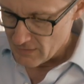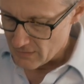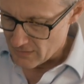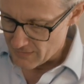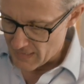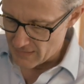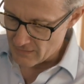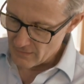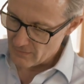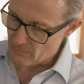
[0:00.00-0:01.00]
and then
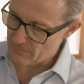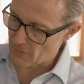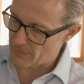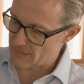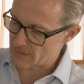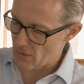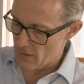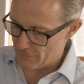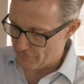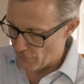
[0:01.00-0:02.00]
we've got this
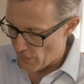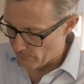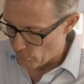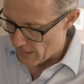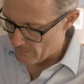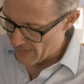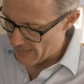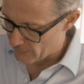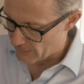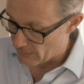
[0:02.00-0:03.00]
kind of fine white
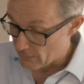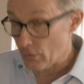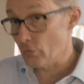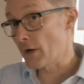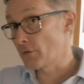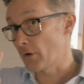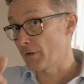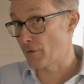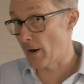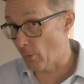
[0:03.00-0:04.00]
powder, although not
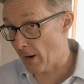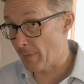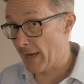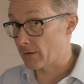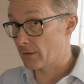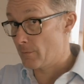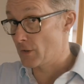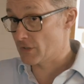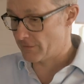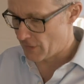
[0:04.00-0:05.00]
the fine white powder that
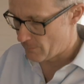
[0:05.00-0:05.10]
most of you